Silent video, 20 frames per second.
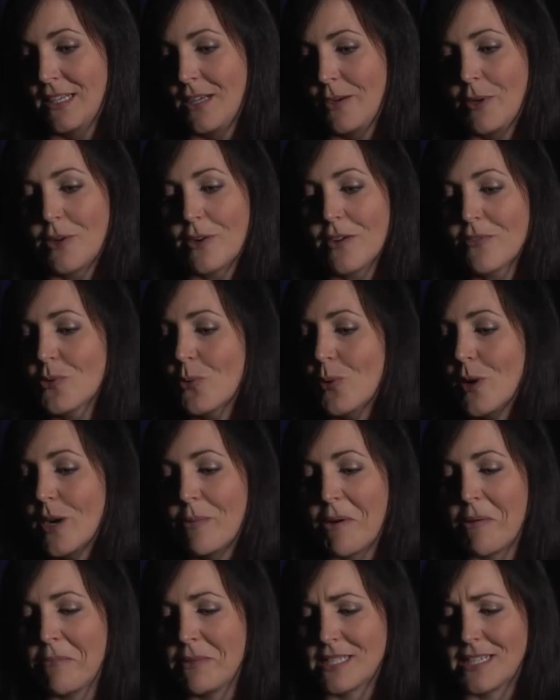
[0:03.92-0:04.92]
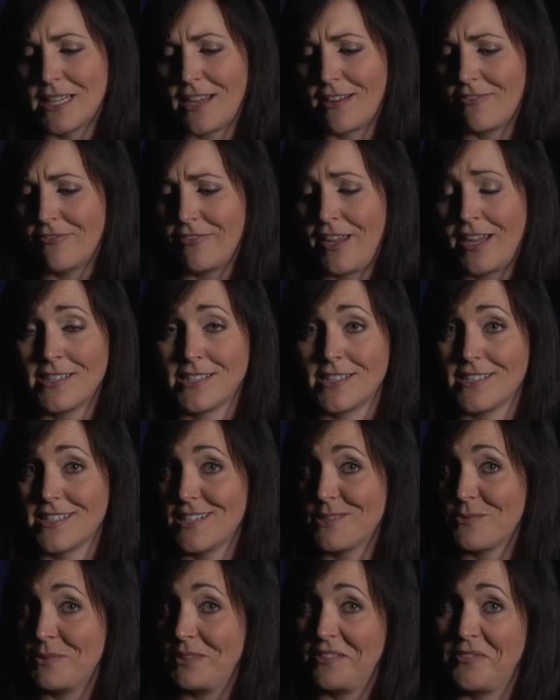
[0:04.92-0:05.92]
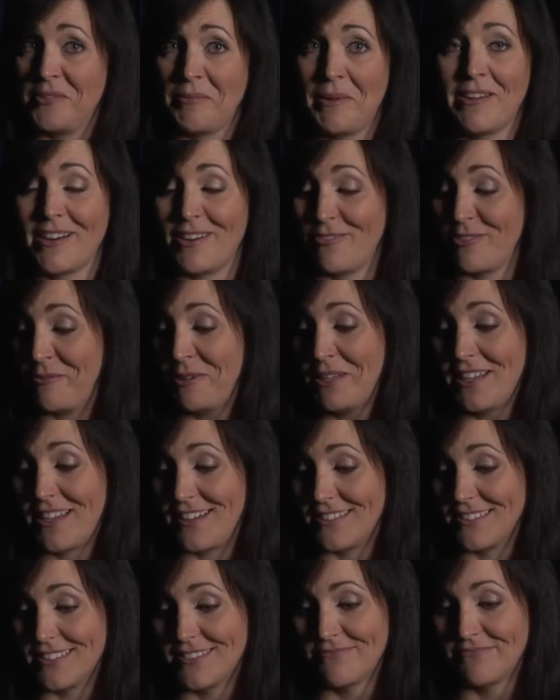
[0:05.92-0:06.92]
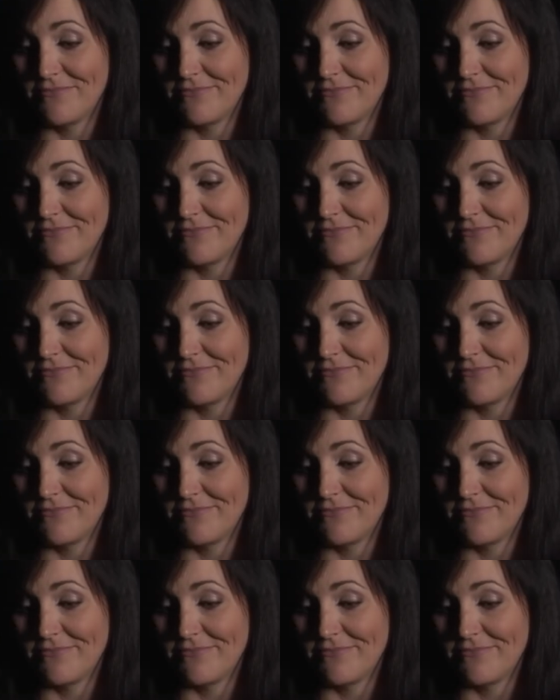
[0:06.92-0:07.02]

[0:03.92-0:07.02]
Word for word: We don't have to worry about missing out on fantasies because we live them out every weekend.